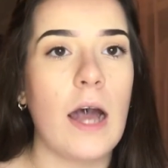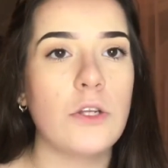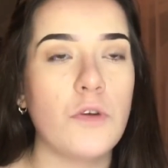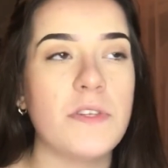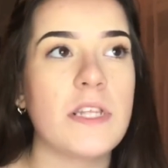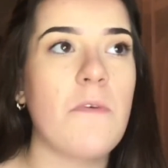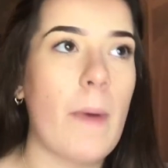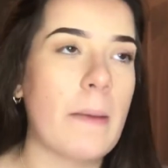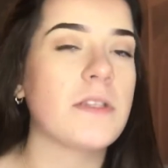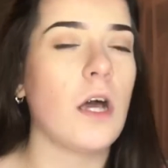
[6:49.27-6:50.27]
And obviously if the
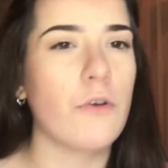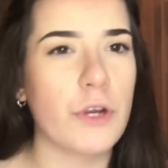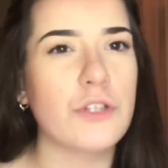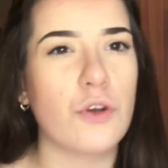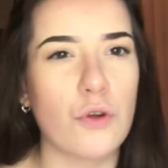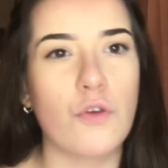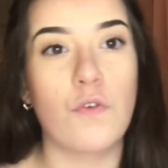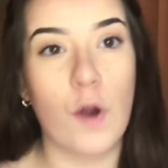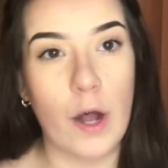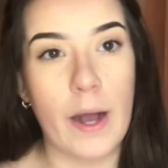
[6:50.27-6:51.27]
baby's hungry, it's gonna
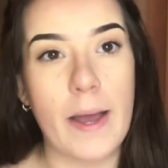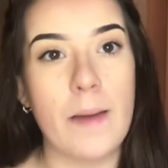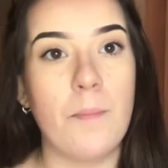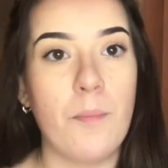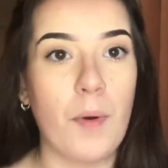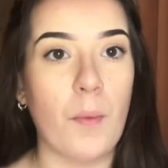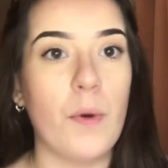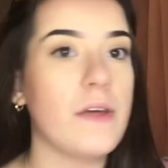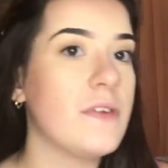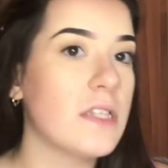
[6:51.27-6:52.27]
cry, but
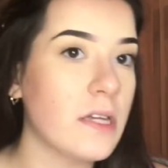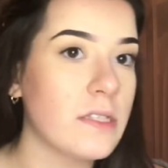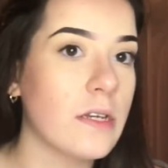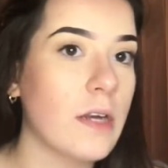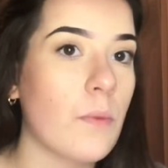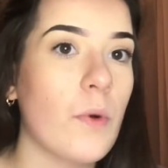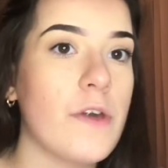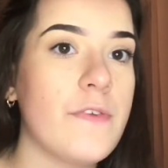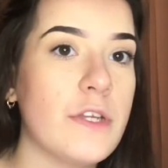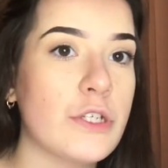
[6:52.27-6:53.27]
what if it doesn't? Like,
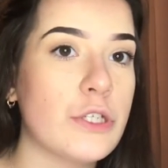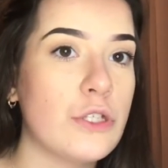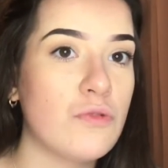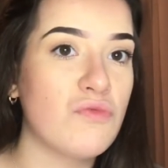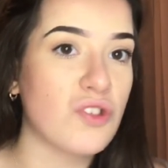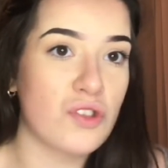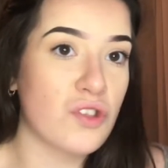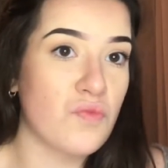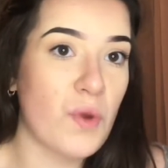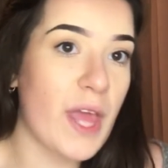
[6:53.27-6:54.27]
what if it just
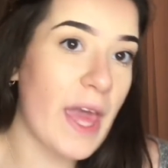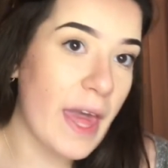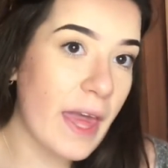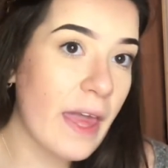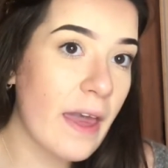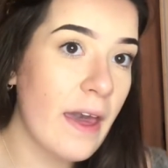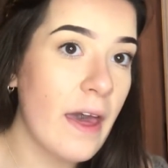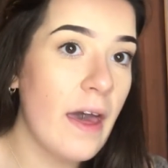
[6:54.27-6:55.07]
doesn't wanna eat?